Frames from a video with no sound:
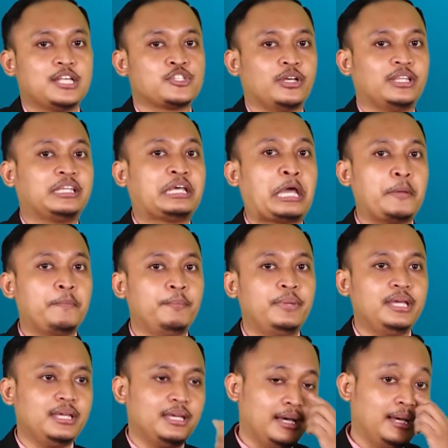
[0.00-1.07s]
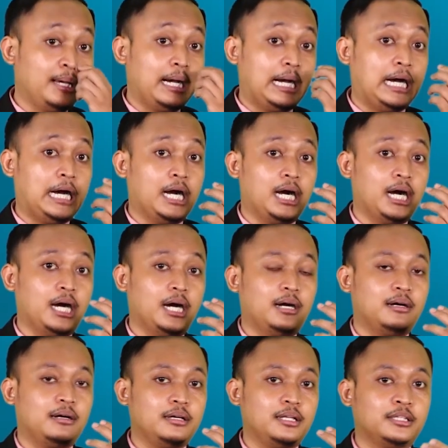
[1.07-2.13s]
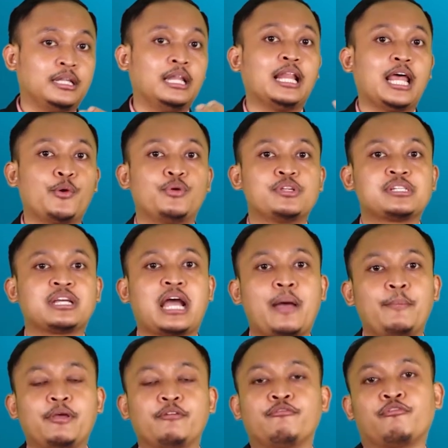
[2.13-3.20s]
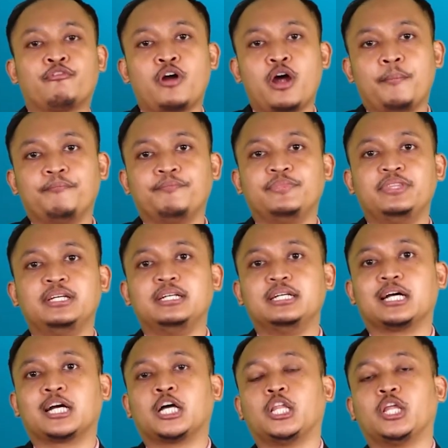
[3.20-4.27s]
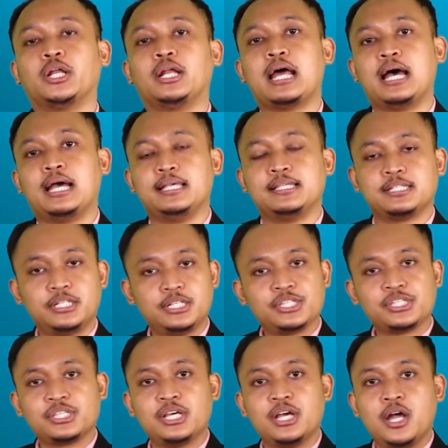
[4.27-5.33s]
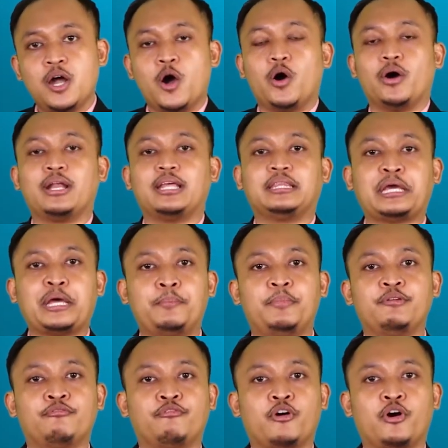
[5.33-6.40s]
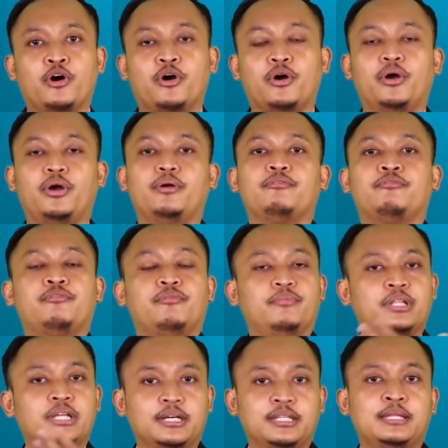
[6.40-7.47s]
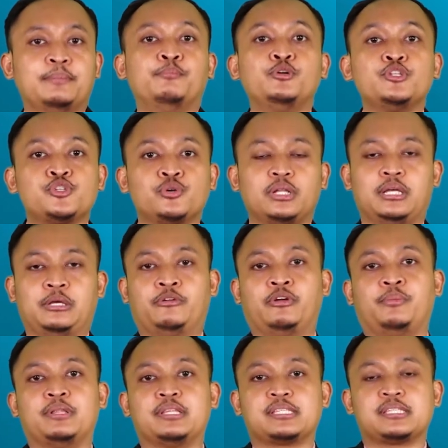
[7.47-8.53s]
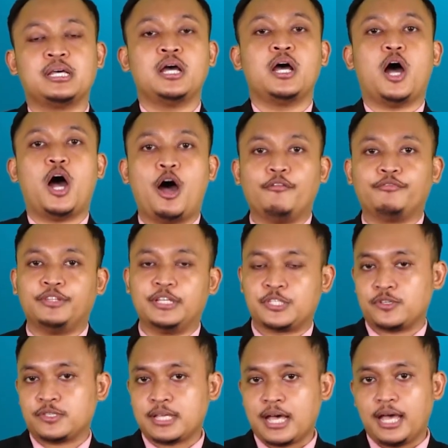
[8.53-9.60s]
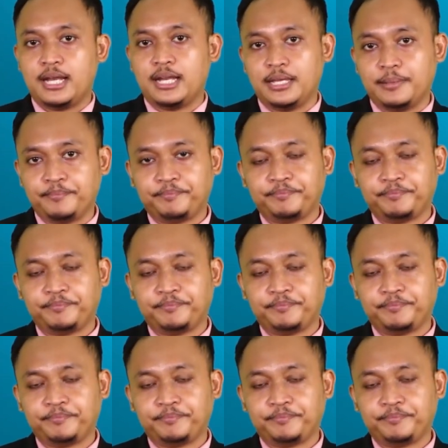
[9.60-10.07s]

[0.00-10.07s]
So it can be the language coming from the colonizers, or it can be for the mutual agreements of the society.